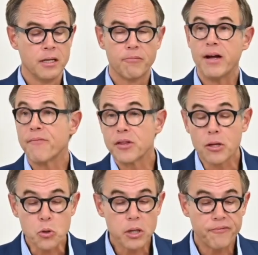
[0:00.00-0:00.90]
We have the
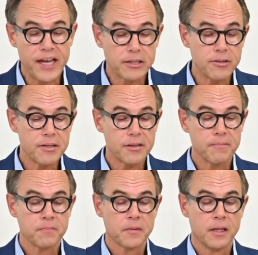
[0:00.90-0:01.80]
social factors,
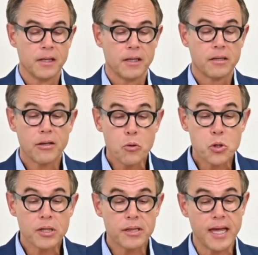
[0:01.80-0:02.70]

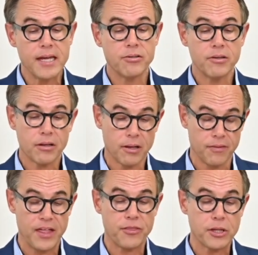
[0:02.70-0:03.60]
social status
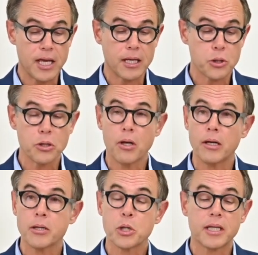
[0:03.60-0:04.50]
that the
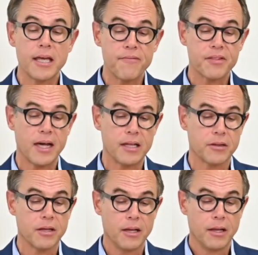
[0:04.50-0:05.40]
technology gives
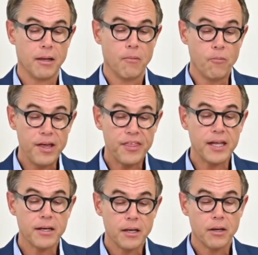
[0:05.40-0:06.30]
us
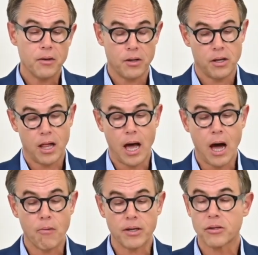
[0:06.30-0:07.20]
within
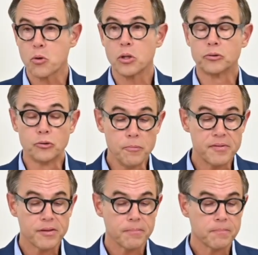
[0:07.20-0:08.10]
our social
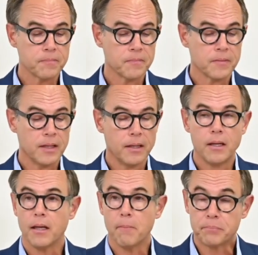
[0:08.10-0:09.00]
groups,
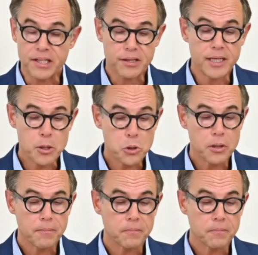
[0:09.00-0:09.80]
prestige,